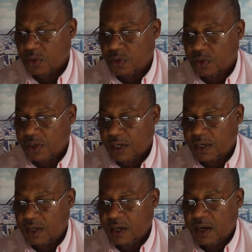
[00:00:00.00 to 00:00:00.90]
Okay?
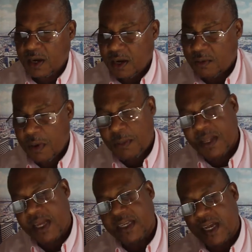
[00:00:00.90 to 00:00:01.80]
Remember
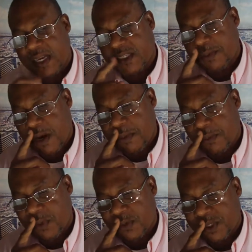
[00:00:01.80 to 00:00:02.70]
that, that experiment
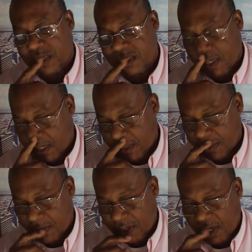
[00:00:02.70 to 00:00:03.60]
we used to conduct
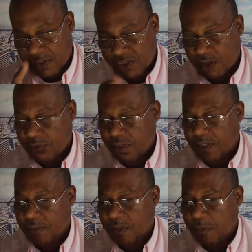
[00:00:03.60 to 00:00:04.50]
as children,
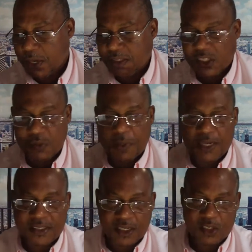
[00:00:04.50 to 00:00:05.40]
the, the message
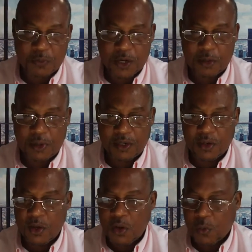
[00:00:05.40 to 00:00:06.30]
passing experiment,
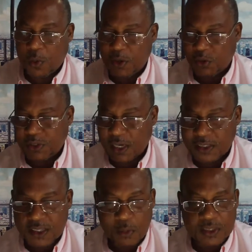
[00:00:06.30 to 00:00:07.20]
where you tell
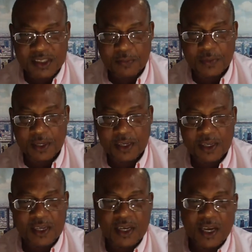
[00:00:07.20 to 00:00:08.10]
someone something
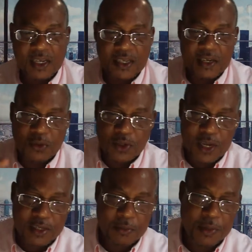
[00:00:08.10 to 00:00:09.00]
and then you
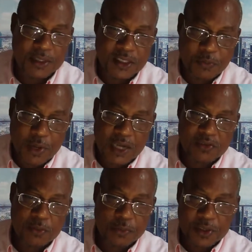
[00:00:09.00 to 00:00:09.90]
let the message pass
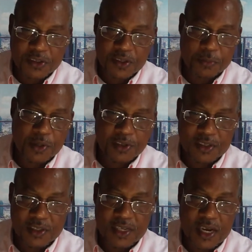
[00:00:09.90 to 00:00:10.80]
from person to
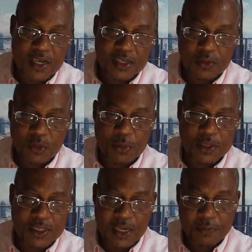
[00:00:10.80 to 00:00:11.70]
person down to
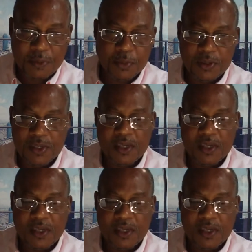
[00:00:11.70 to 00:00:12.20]
about 10 people